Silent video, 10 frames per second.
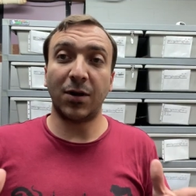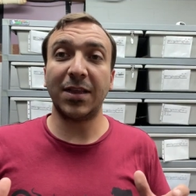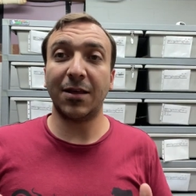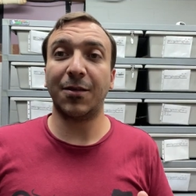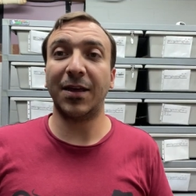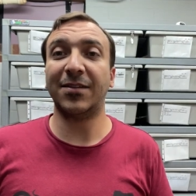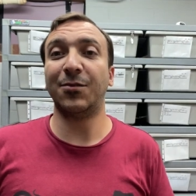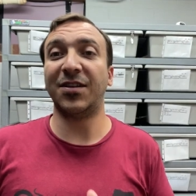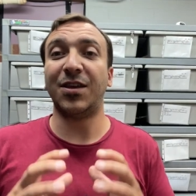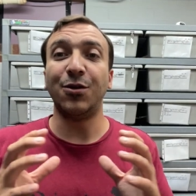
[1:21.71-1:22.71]
one of the other things that
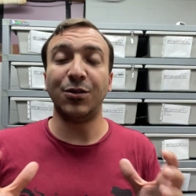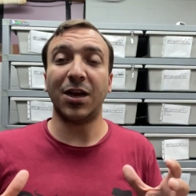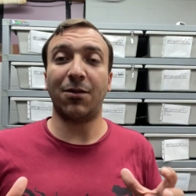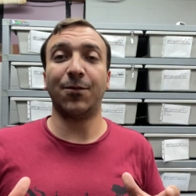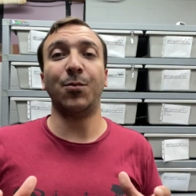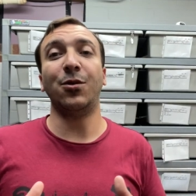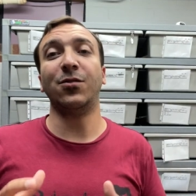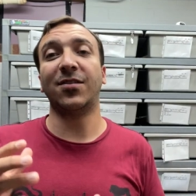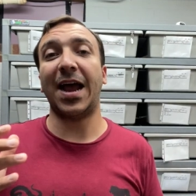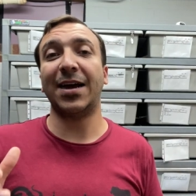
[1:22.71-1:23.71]
was a huge help for me
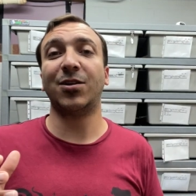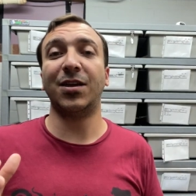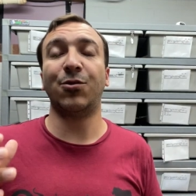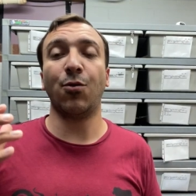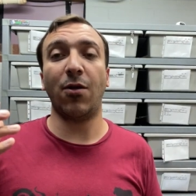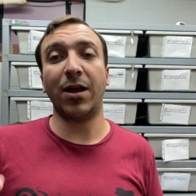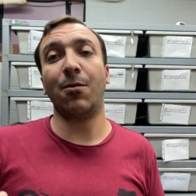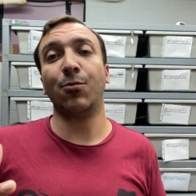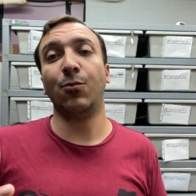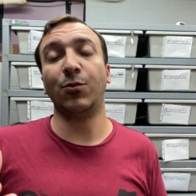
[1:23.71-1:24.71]
was actually growing
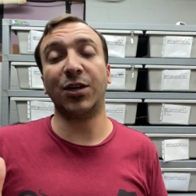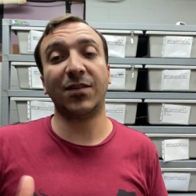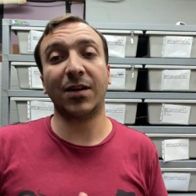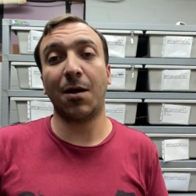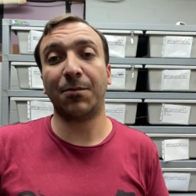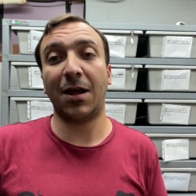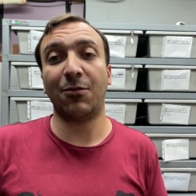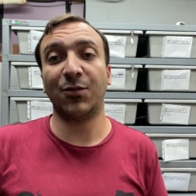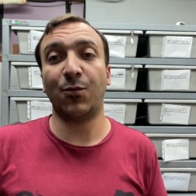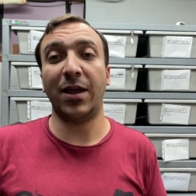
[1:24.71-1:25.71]
up just a couple
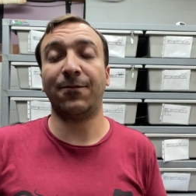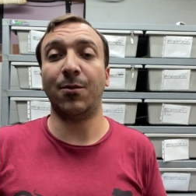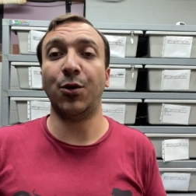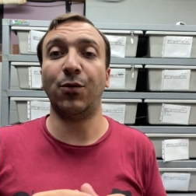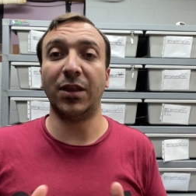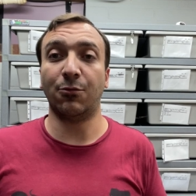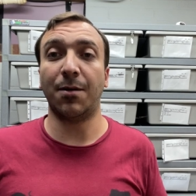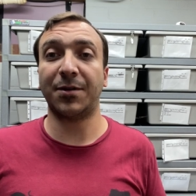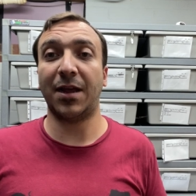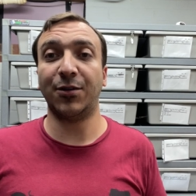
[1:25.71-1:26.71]
hours away from New England
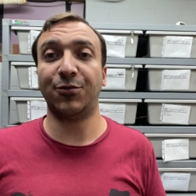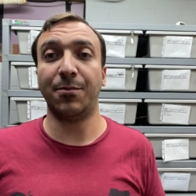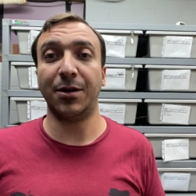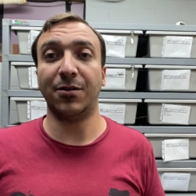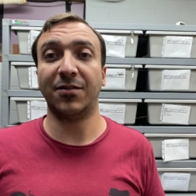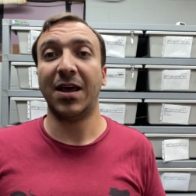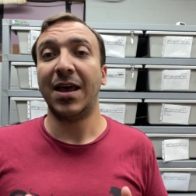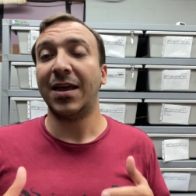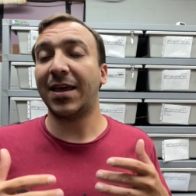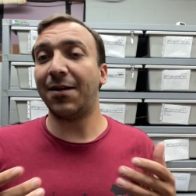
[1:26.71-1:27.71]
Reptile Distributors.
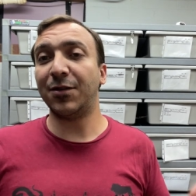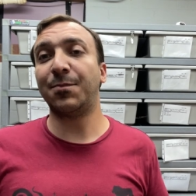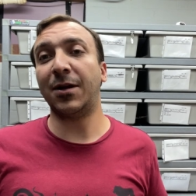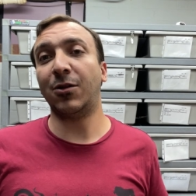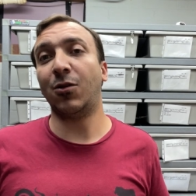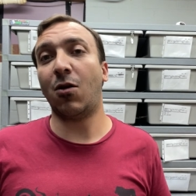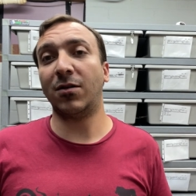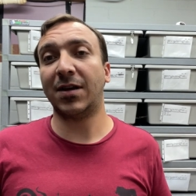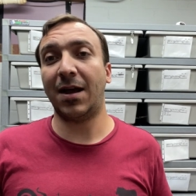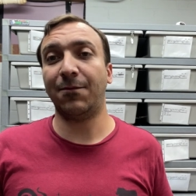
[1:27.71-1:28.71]
Kevin's been a
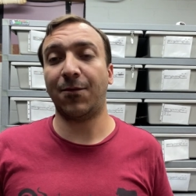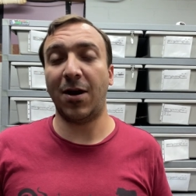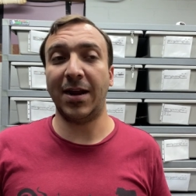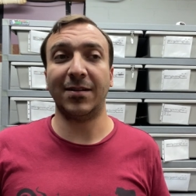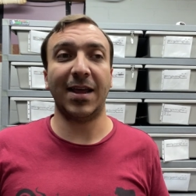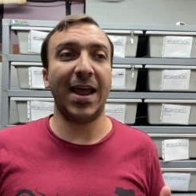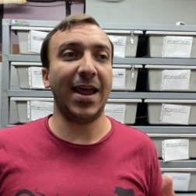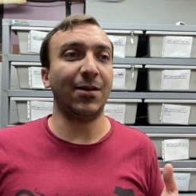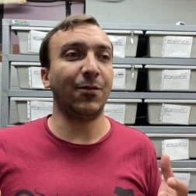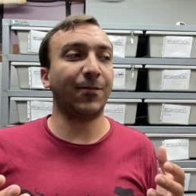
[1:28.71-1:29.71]
longtime friend,
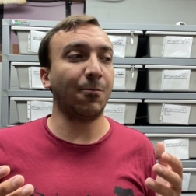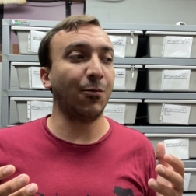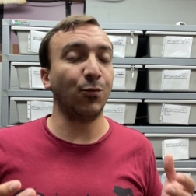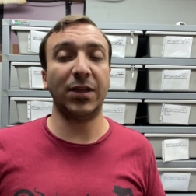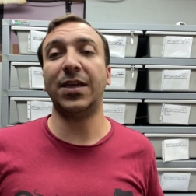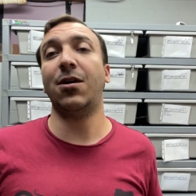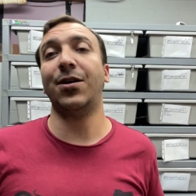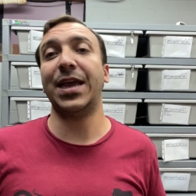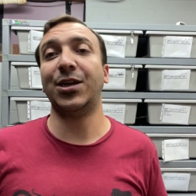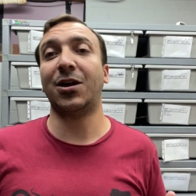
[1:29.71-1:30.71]
and from a really young
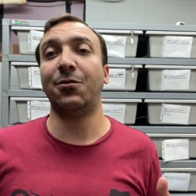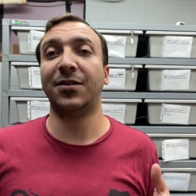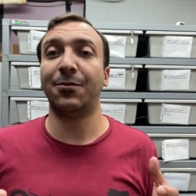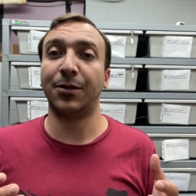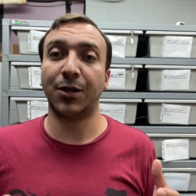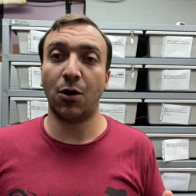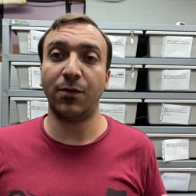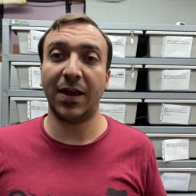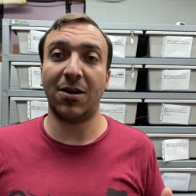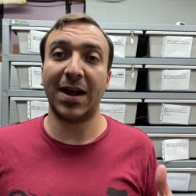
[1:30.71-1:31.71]
age, I was able to go
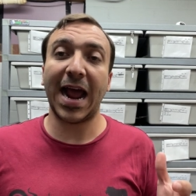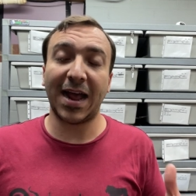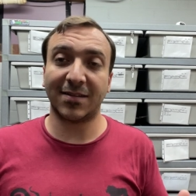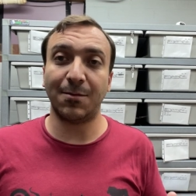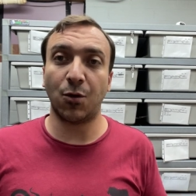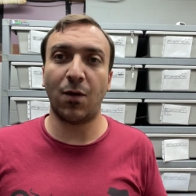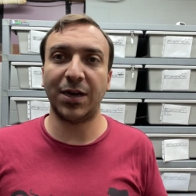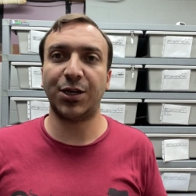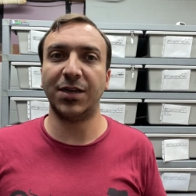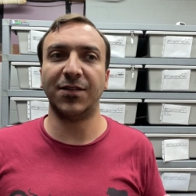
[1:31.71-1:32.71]
there and ask him
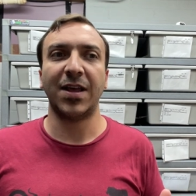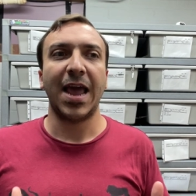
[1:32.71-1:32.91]
questions